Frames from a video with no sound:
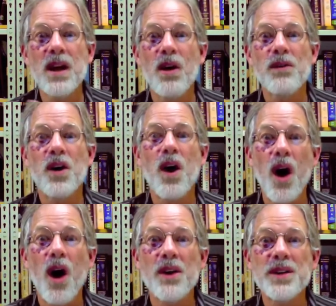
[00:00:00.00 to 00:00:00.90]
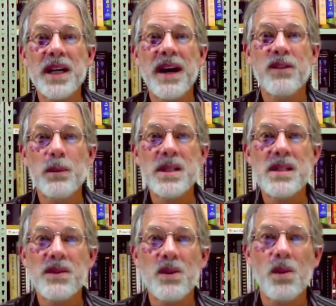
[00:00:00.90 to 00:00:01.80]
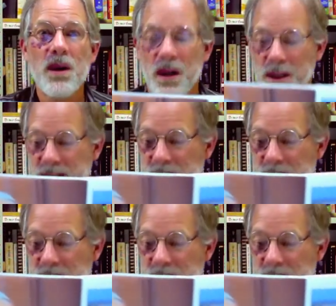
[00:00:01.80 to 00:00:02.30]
over all the governments of the world